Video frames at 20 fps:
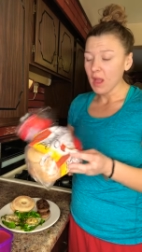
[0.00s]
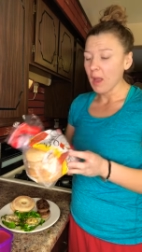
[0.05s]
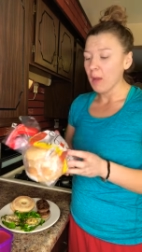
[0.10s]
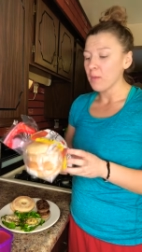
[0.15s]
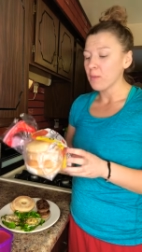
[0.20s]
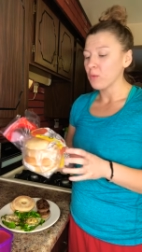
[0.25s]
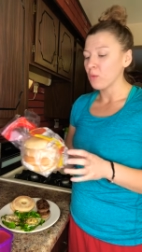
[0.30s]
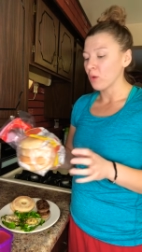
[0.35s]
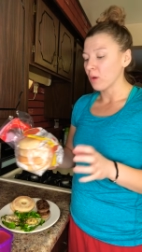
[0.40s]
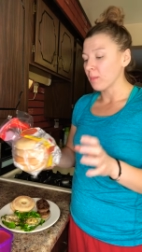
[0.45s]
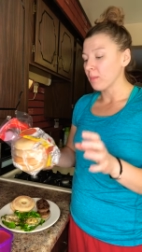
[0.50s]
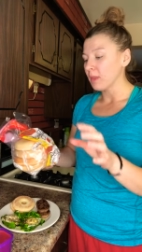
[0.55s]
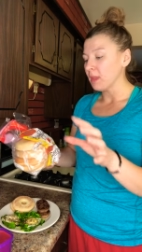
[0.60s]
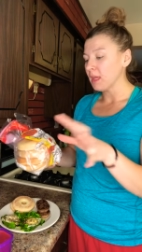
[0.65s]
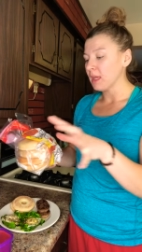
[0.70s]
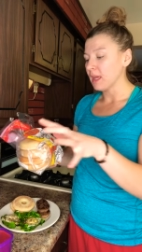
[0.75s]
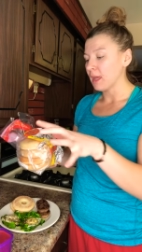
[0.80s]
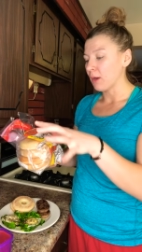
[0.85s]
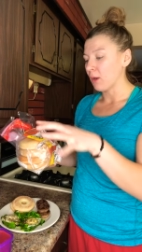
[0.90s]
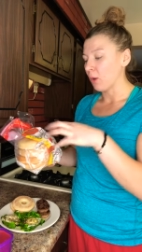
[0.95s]
I
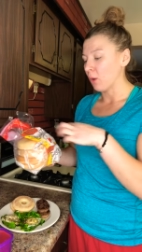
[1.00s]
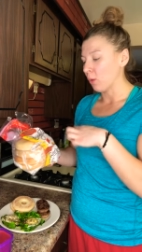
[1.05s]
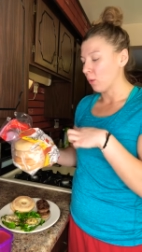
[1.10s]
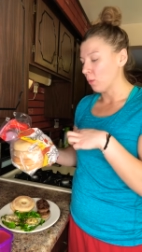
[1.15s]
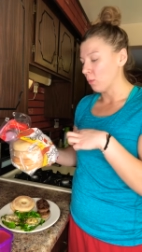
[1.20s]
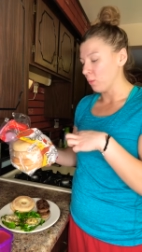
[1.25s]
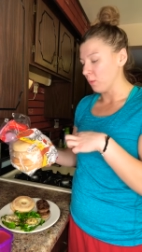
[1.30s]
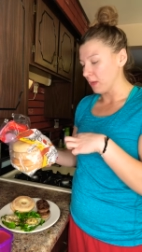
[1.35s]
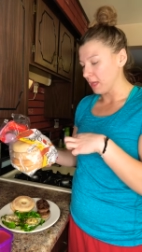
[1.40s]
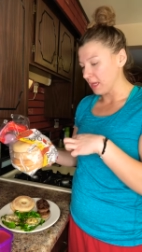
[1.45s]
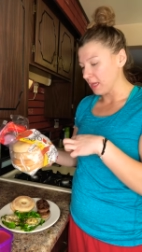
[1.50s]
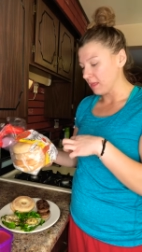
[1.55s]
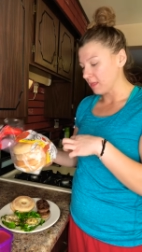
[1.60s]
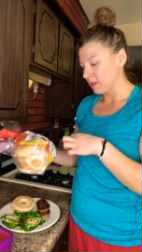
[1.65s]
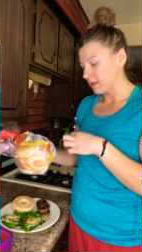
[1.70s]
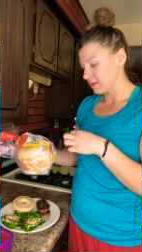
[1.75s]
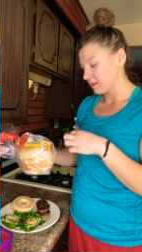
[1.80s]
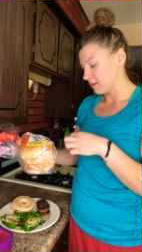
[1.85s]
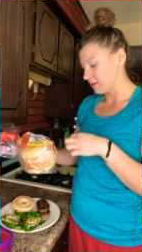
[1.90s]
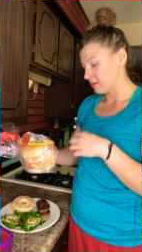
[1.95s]
normally get whole
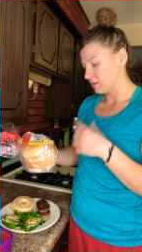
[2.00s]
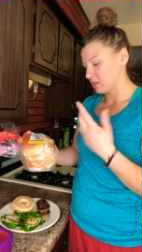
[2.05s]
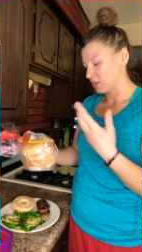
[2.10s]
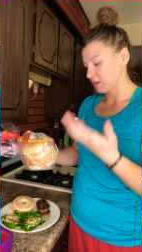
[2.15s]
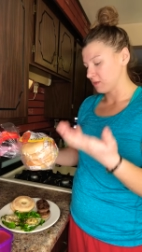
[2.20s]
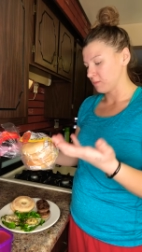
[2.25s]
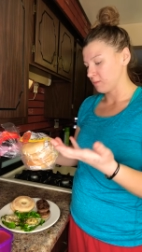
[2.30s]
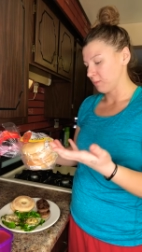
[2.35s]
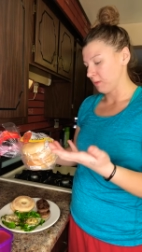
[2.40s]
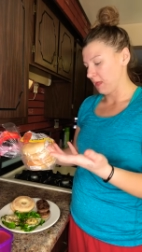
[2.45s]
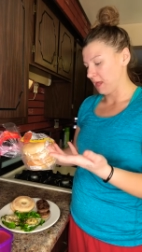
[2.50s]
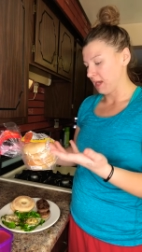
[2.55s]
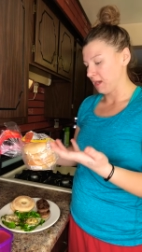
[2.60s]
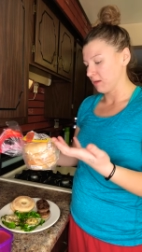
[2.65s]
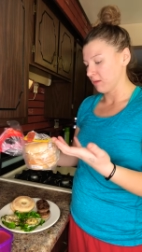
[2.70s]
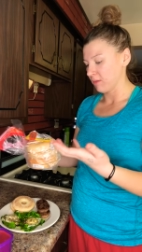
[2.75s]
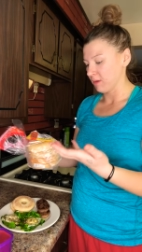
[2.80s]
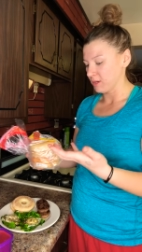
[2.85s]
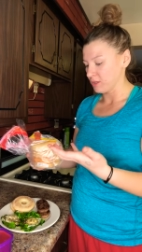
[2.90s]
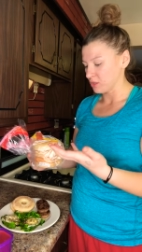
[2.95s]
wheat. This is just
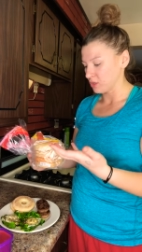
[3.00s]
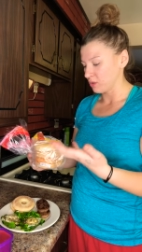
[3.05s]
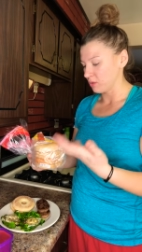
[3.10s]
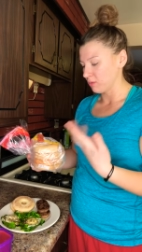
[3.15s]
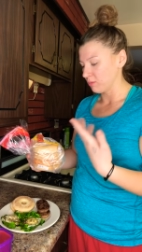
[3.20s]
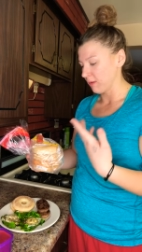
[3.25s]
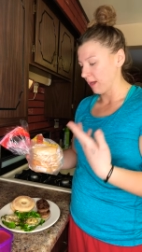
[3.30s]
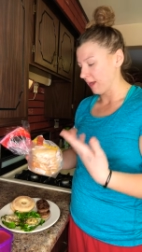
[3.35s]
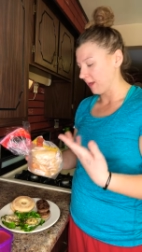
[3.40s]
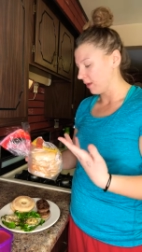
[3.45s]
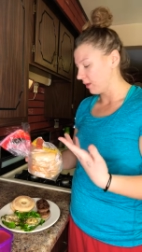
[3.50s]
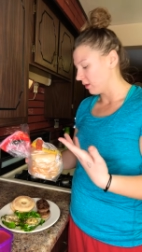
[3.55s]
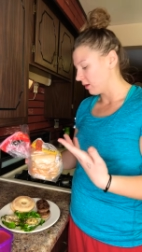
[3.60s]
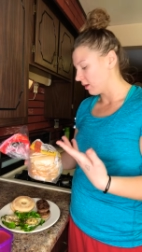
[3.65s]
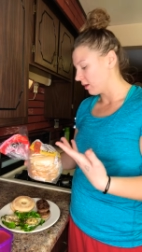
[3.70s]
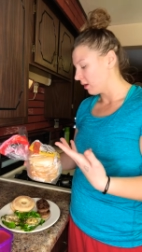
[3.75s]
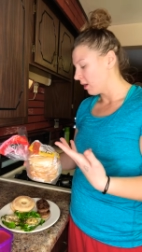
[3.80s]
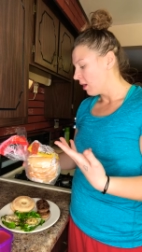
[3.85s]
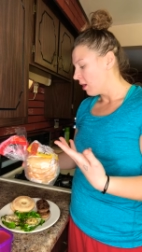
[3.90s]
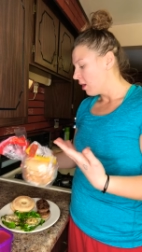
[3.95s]
plain original
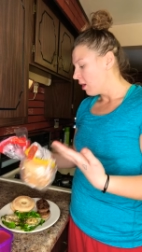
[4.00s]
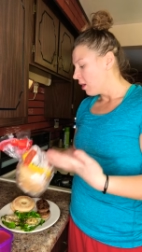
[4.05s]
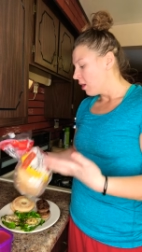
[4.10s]
regular.